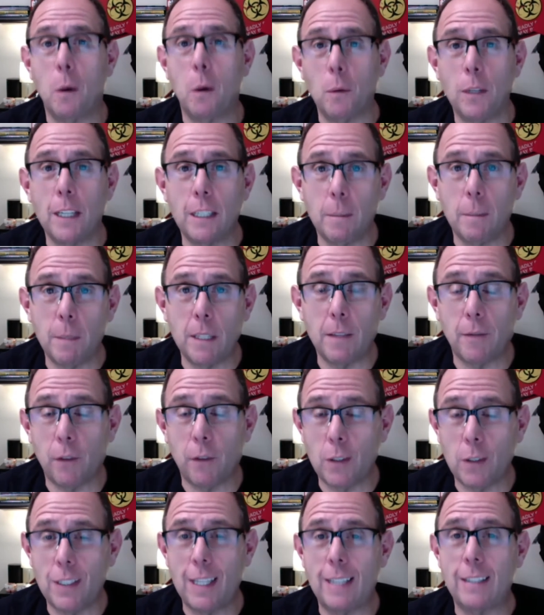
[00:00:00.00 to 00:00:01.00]
need to be the
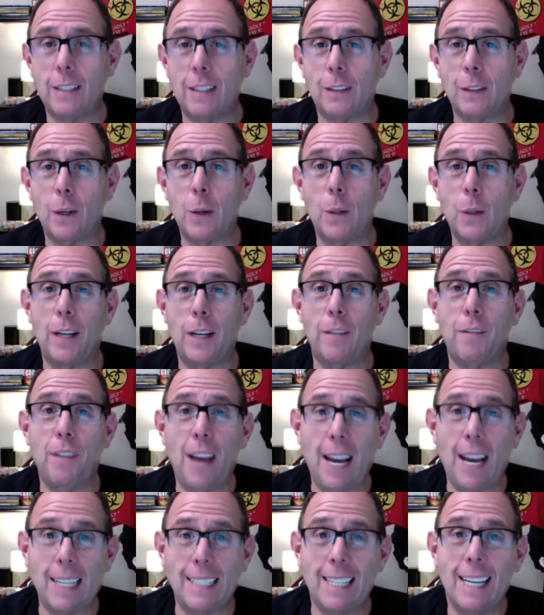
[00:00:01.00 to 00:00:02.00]
first thing to load. In
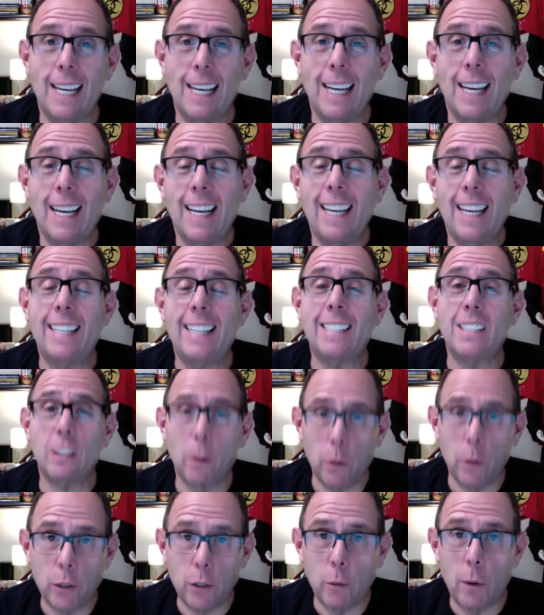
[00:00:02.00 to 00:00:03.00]
fact, it
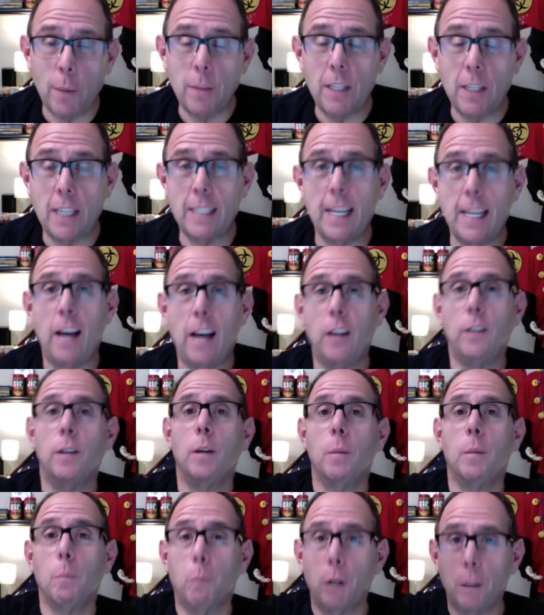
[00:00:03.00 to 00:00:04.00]
slows your website down.
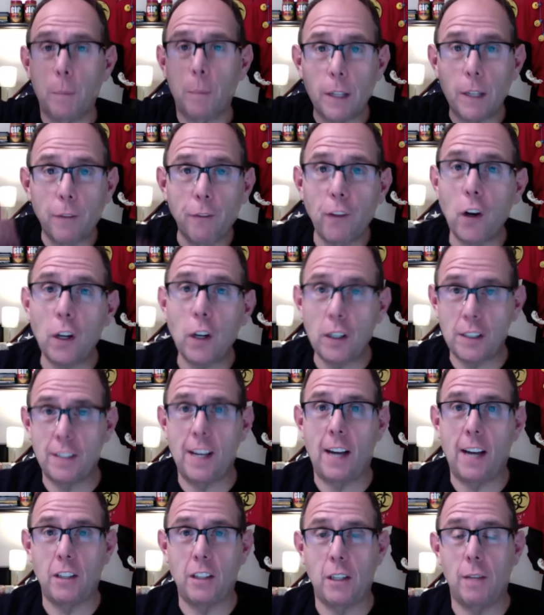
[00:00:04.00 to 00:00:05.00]
Put them in the footer
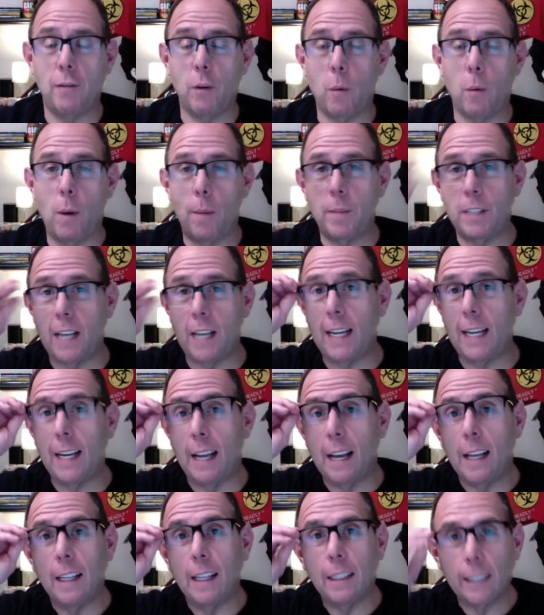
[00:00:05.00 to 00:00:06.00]
section of your website.
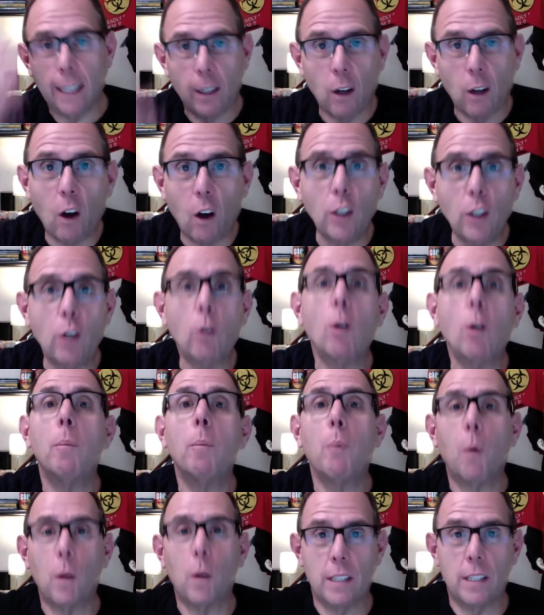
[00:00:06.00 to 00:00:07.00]
Let all your
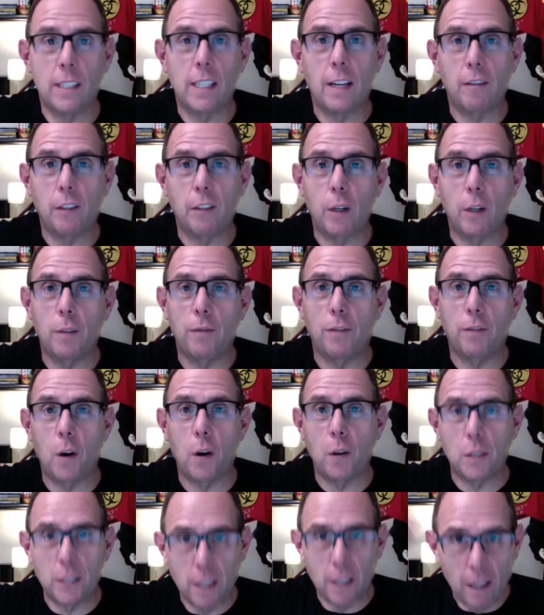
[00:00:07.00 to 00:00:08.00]
important stuff load
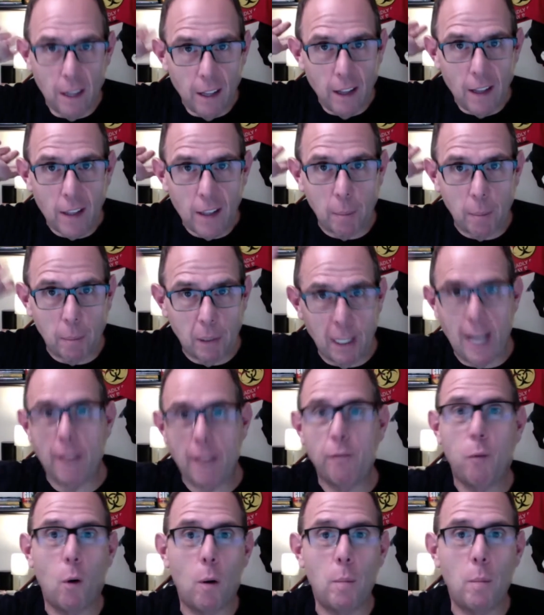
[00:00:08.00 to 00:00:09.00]
first. The
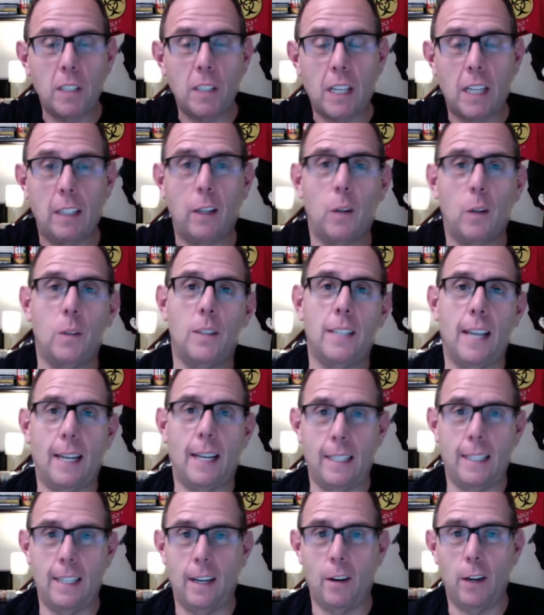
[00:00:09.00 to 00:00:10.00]
platforms can load
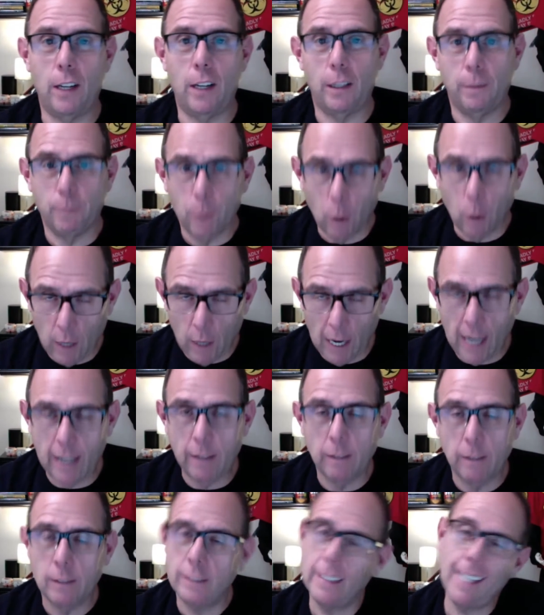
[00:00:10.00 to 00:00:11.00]
secondary.
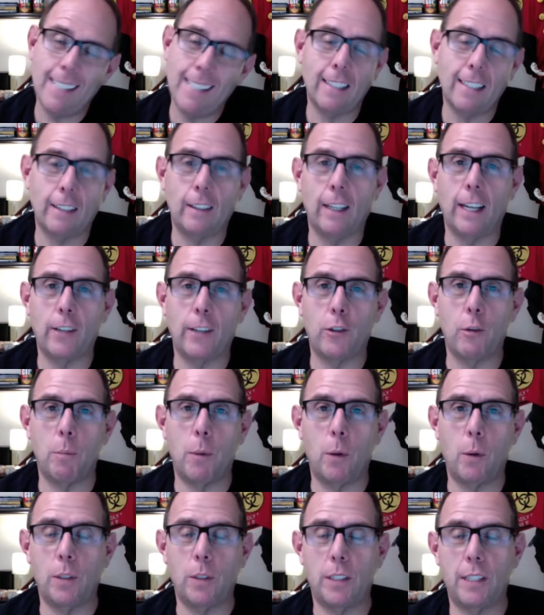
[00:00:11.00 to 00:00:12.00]
Okay, that's a little extra
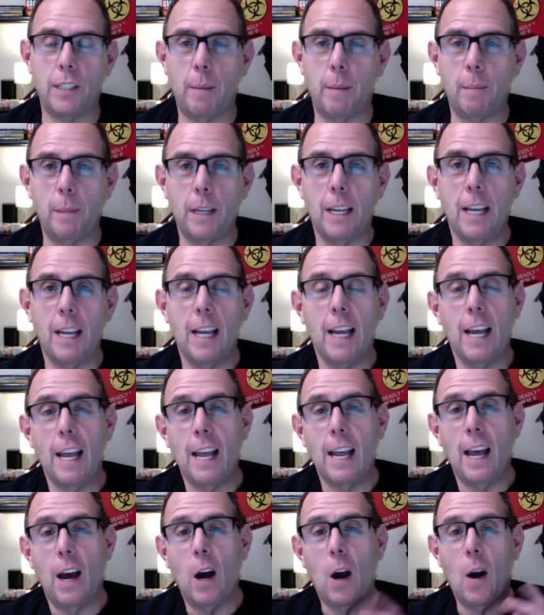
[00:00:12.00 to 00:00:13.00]
bonus tip.
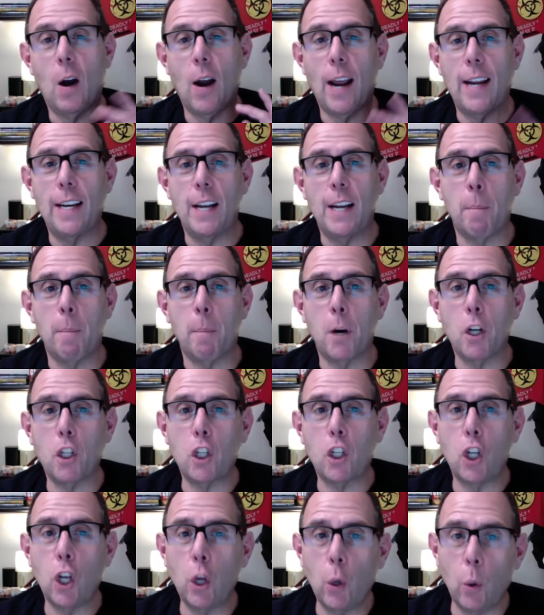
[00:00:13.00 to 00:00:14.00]
All right, number
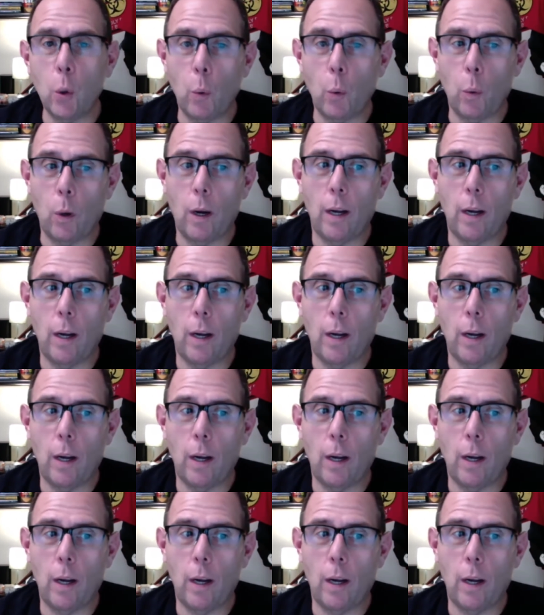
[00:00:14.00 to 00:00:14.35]
2,